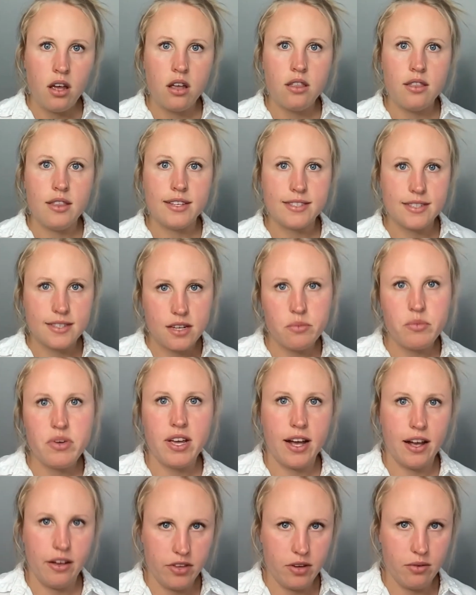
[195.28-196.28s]
This is going to be a
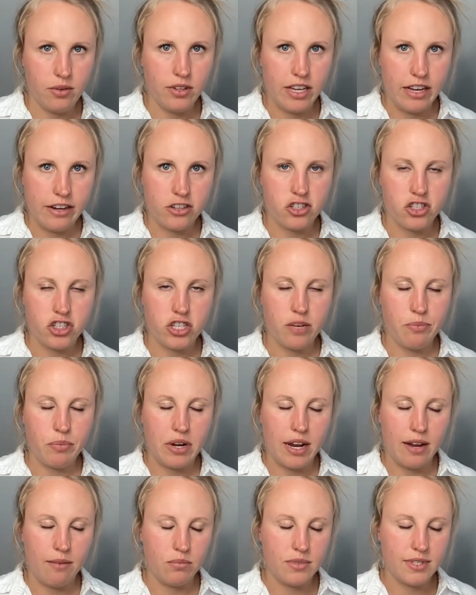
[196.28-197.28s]
healthy relationship,
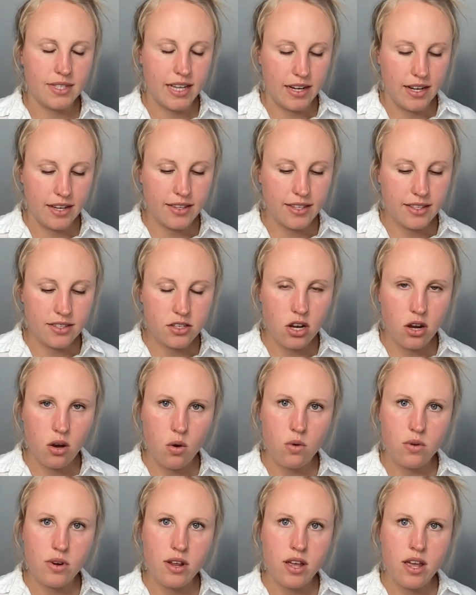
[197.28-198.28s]
and I'm setting this
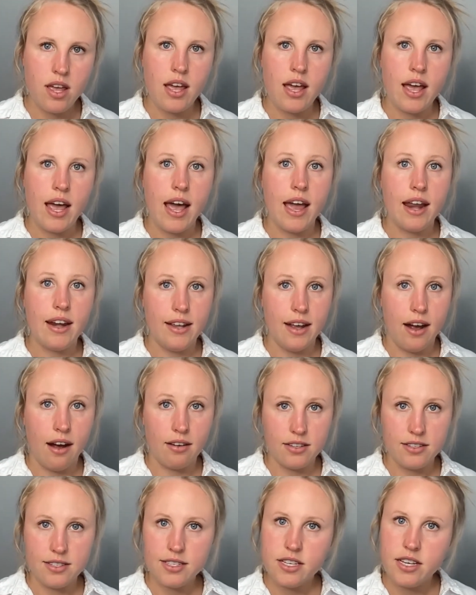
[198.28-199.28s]
tone. And
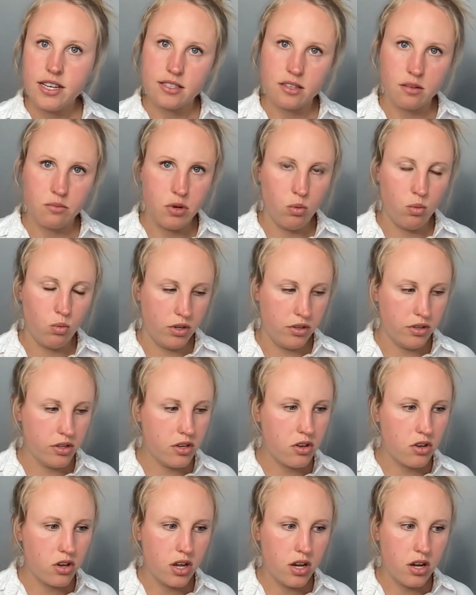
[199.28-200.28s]
honestly, it's going to be really
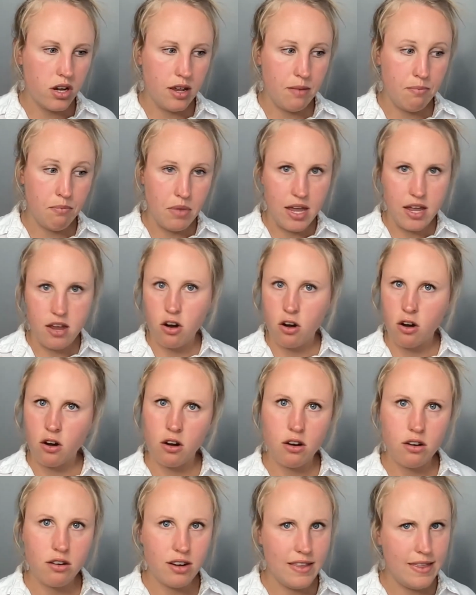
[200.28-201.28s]
good. It may
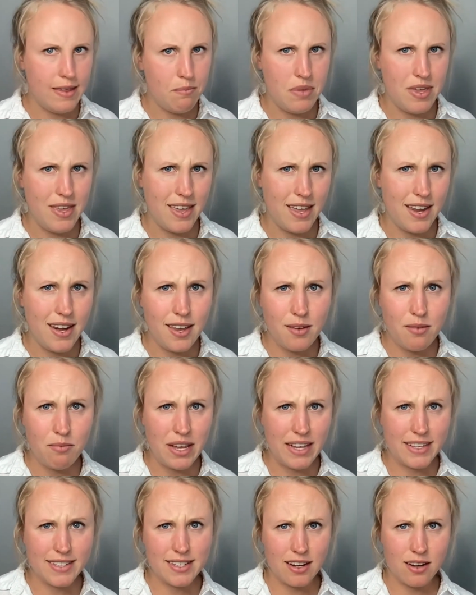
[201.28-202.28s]
hurt in the beginning
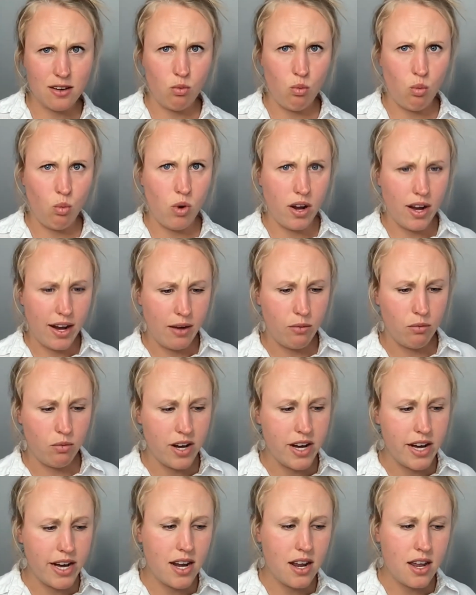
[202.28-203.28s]
based on what I
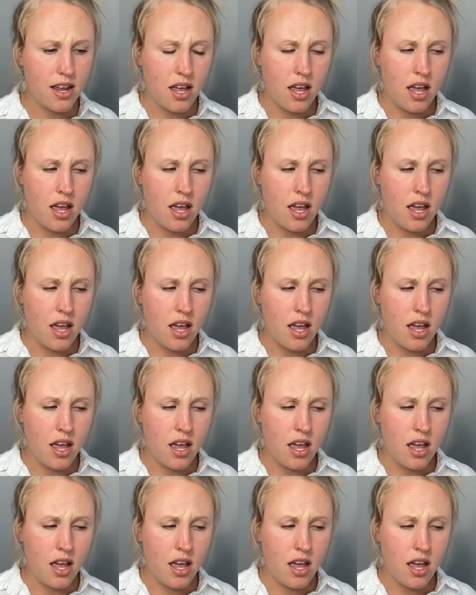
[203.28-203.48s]
read.